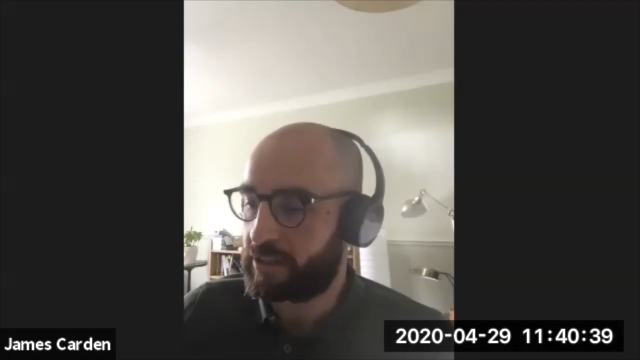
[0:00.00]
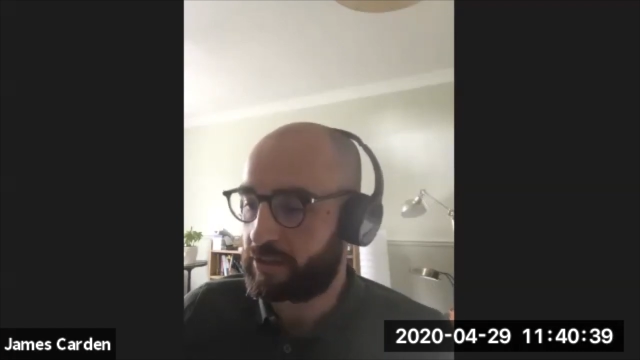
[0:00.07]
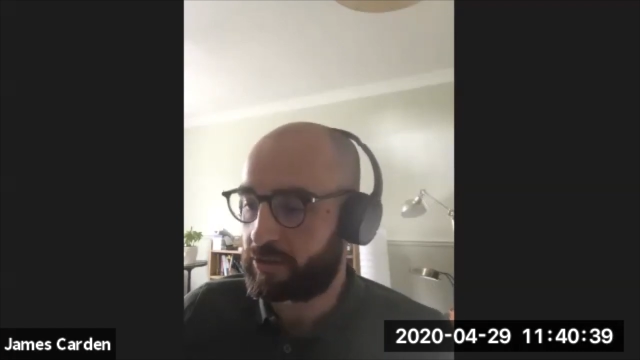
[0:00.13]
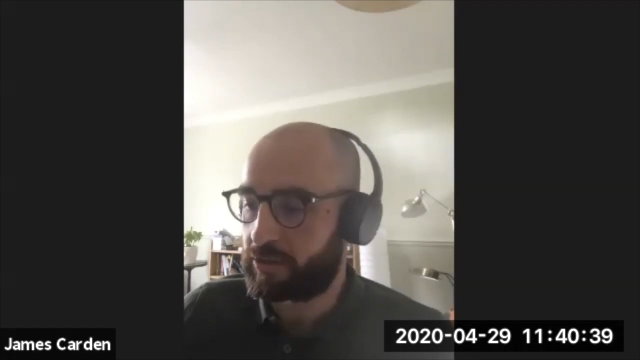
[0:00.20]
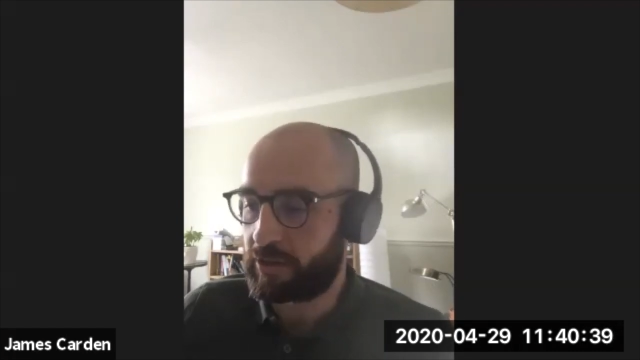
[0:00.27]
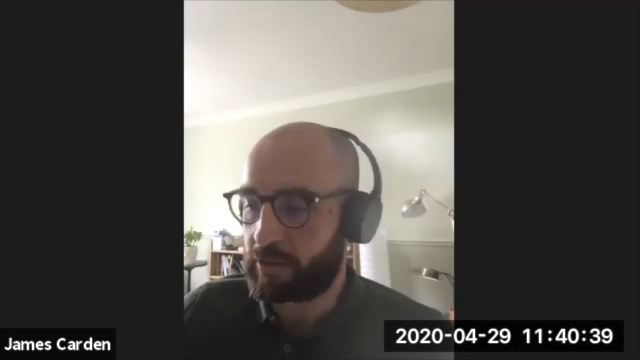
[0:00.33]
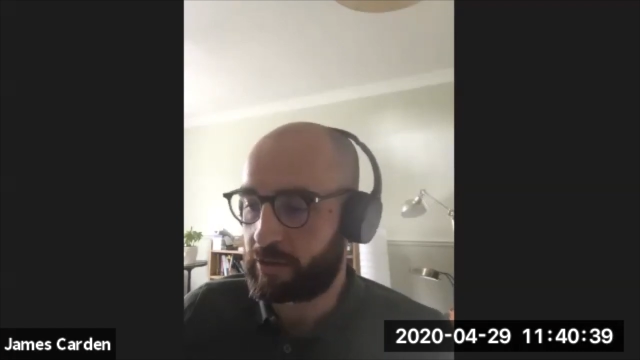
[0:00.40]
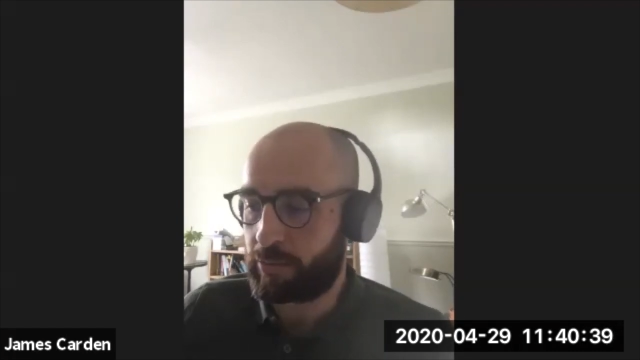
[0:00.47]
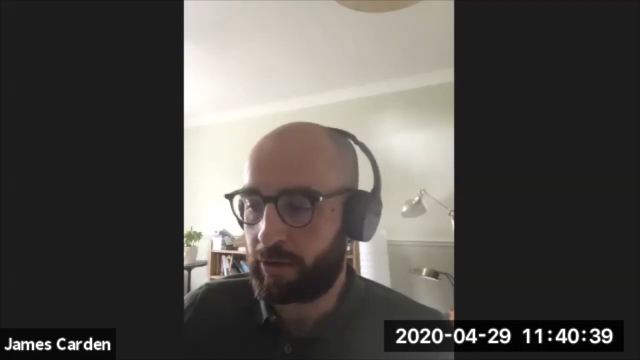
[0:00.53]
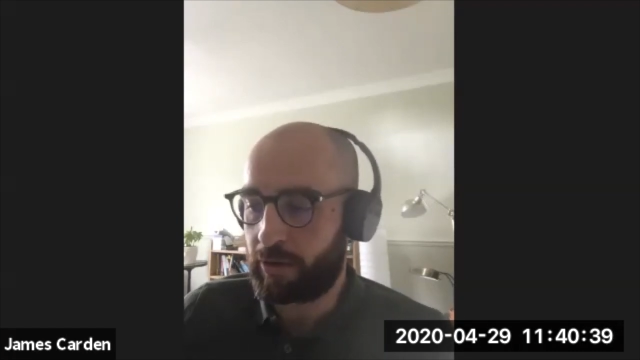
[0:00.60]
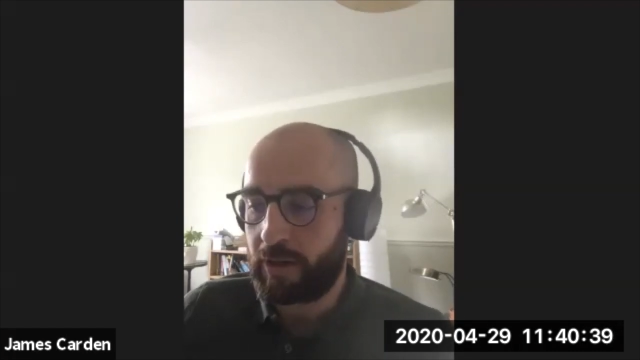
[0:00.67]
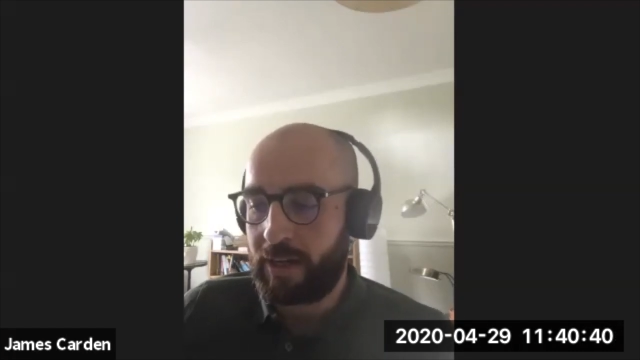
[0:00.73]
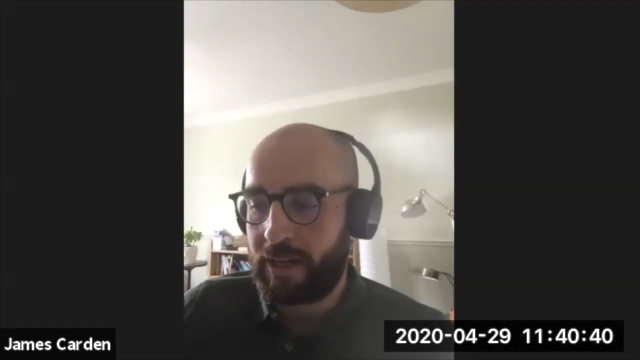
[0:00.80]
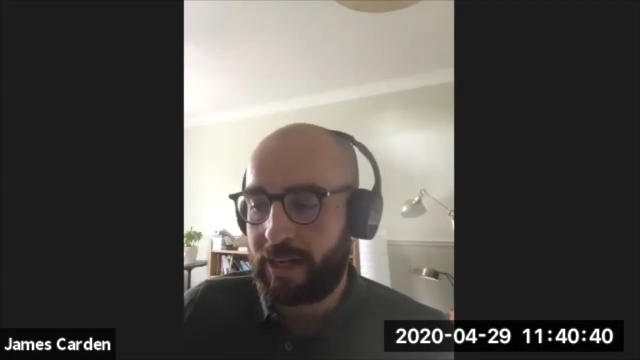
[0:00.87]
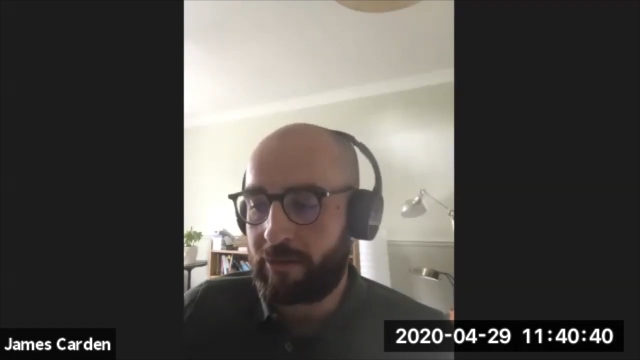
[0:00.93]
industry, but
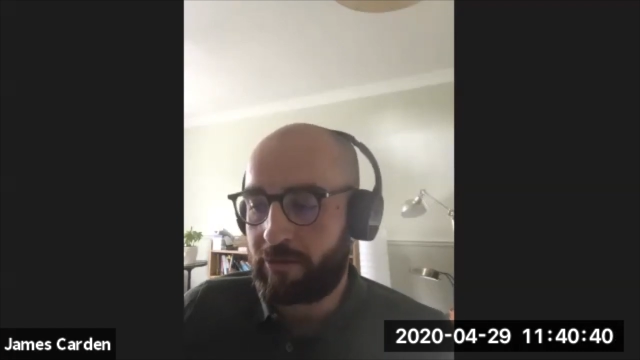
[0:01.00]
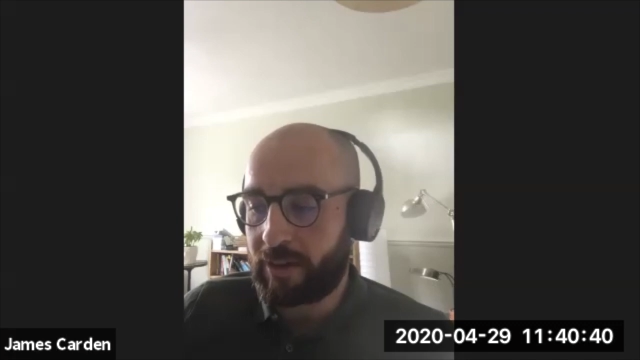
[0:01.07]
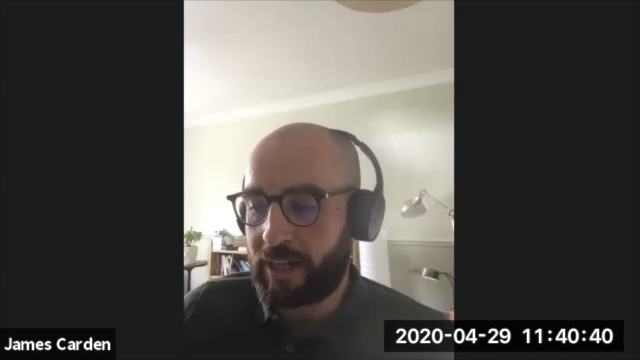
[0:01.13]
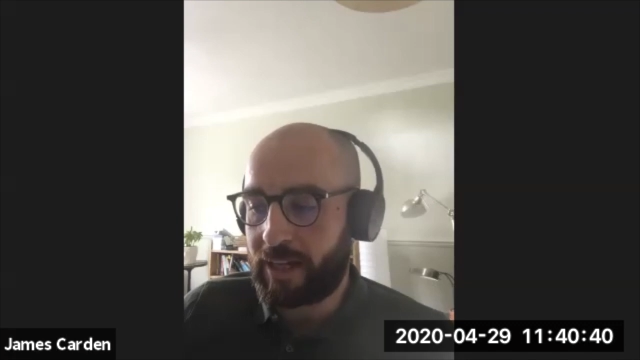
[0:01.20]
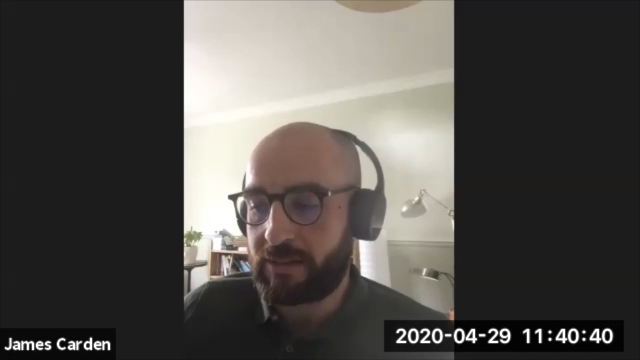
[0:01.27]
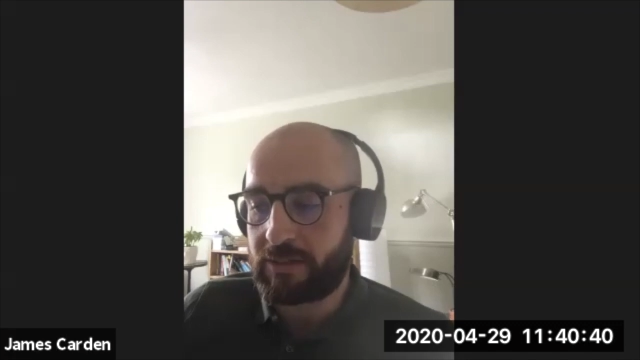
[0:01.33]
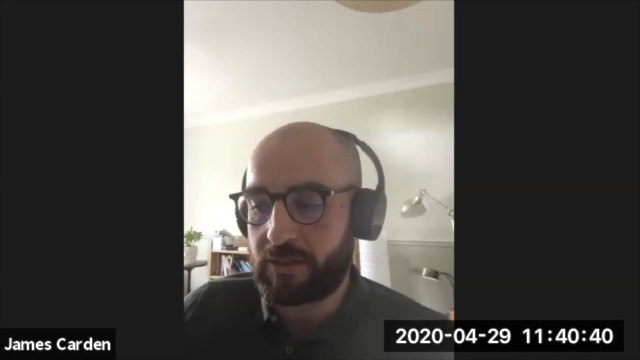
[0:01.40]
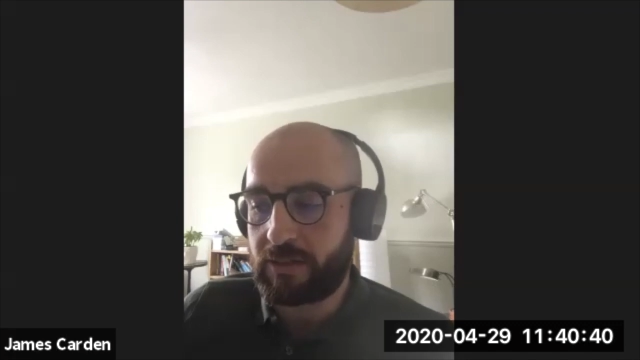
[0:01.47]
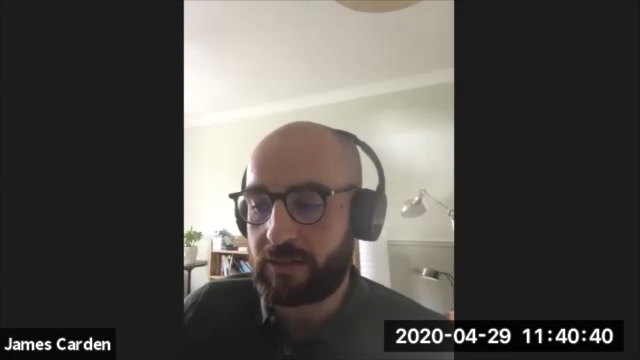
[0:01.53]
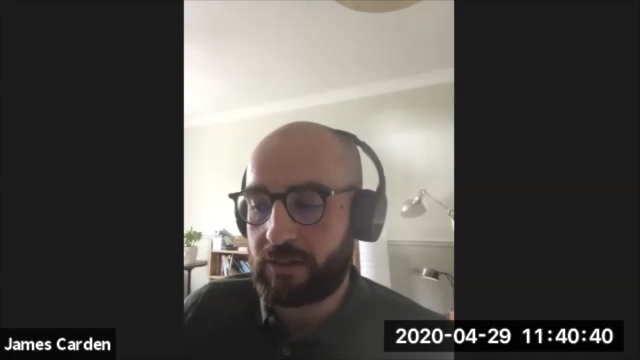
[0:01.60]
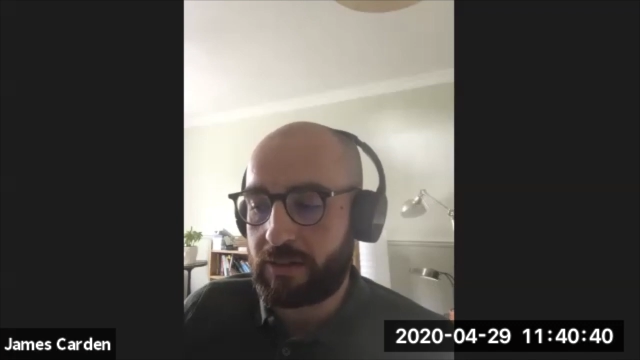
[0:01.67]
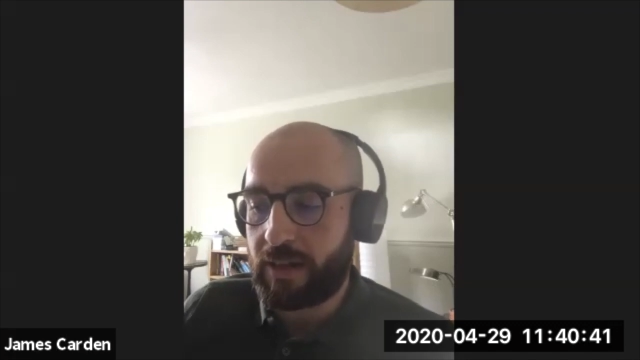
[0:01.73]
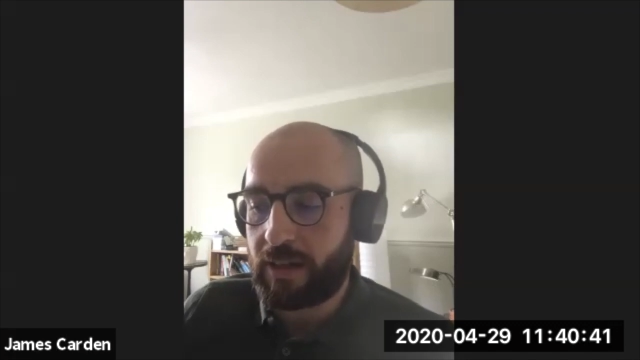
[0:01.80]
it relates to